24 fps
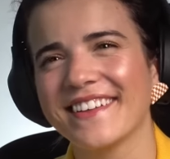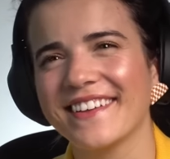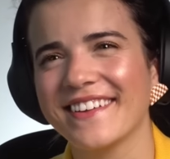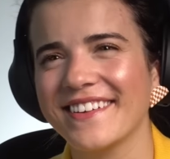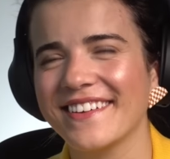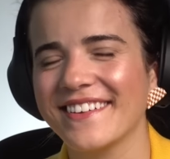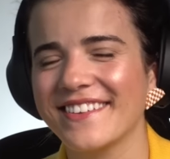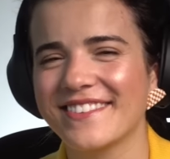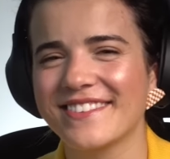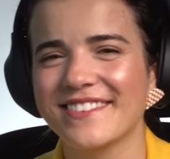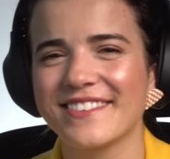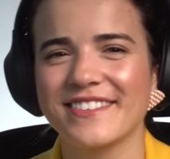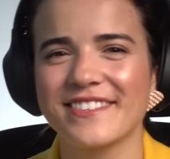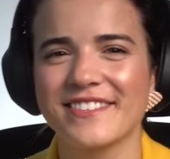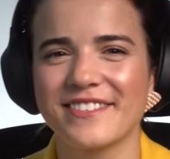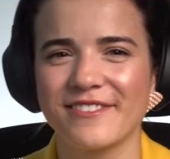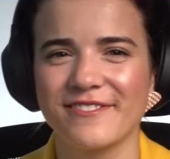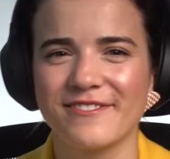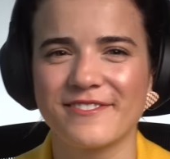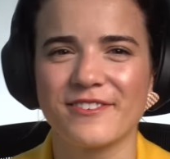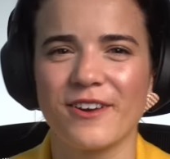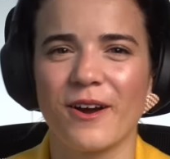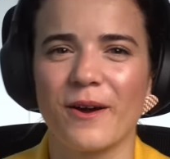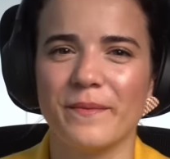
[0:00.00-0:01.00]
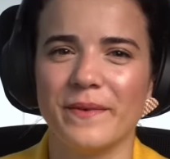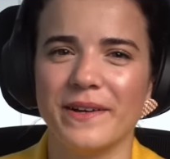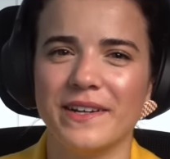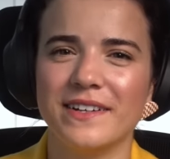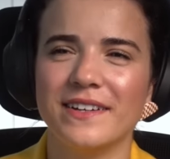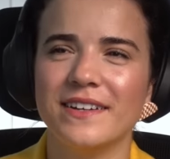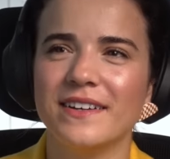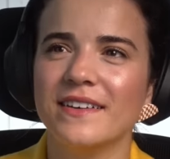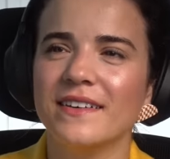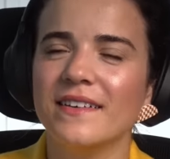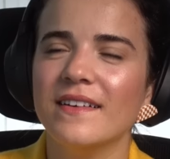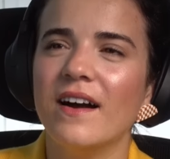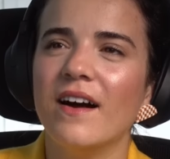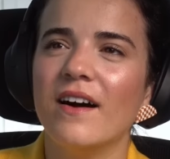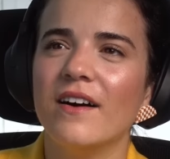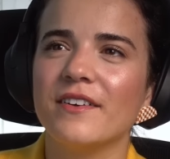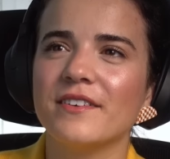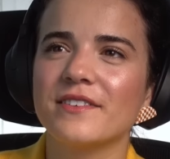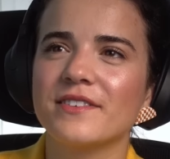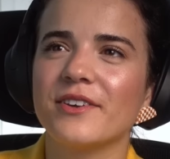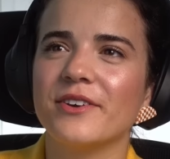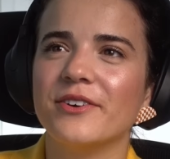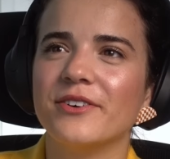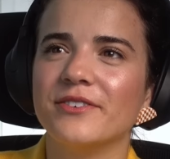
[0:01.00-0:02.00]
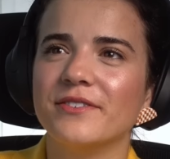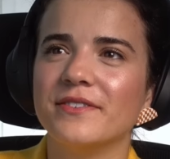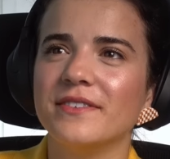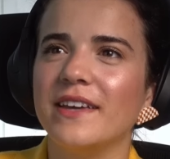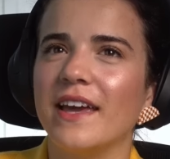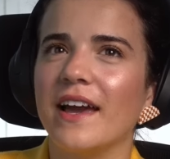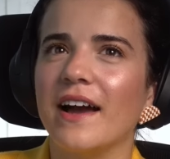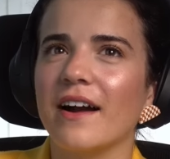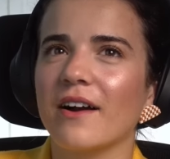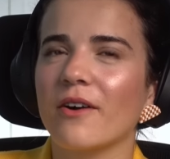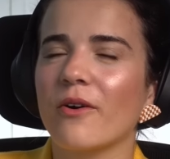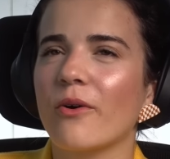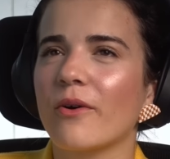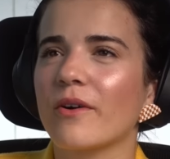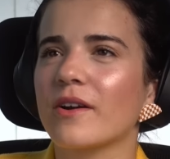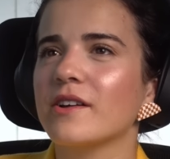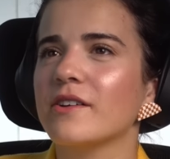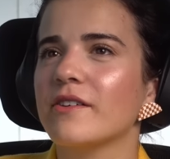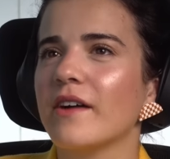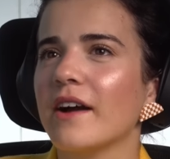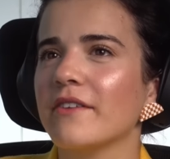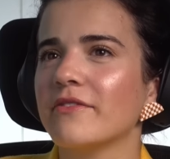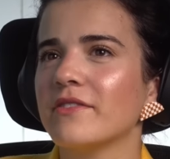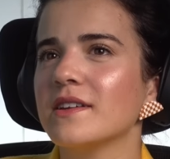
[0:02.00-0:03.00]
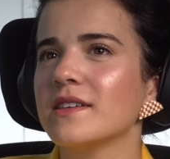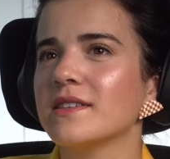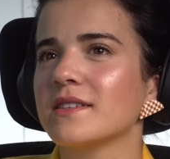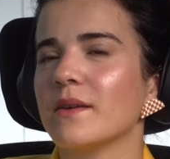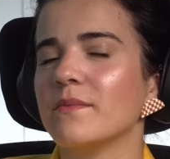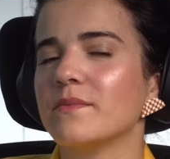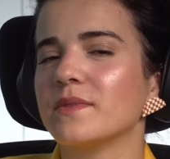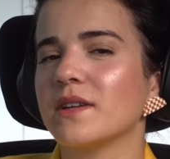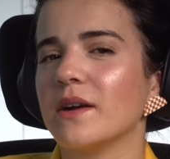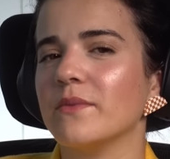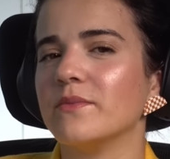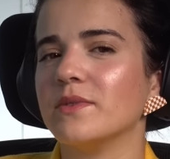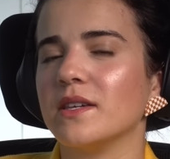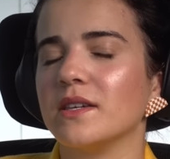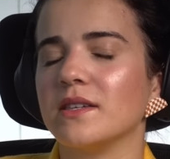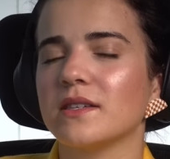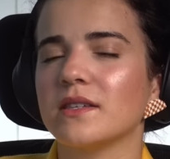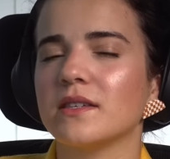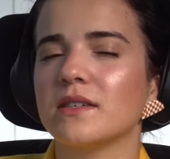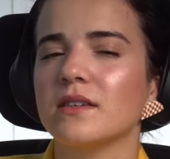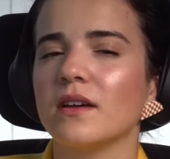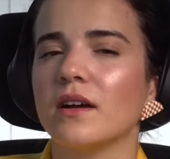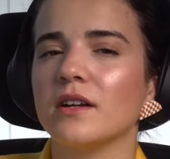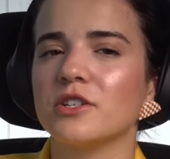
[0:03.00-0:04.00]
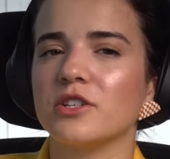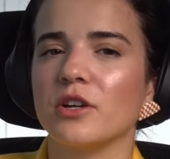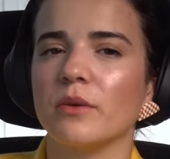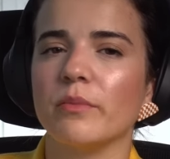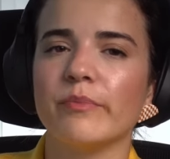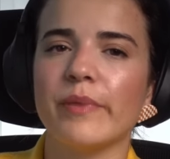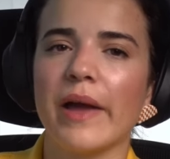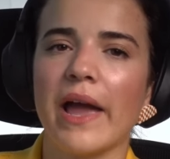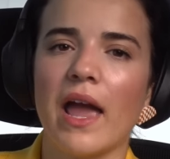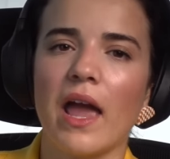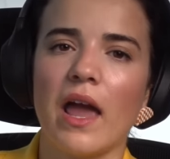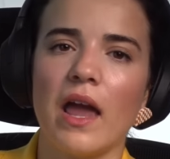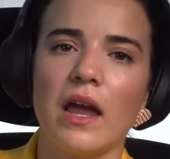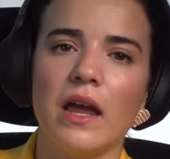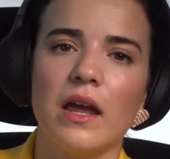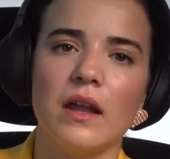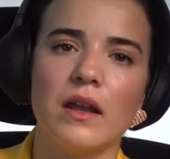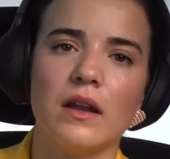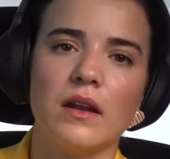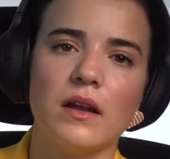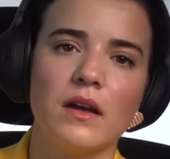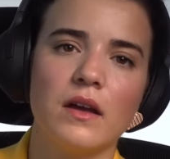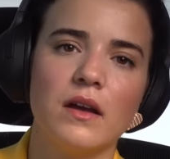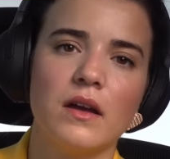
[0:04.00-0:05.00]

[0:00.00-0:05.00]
It's just so charming. Also, yeah, choreographing sometimes is such a pain.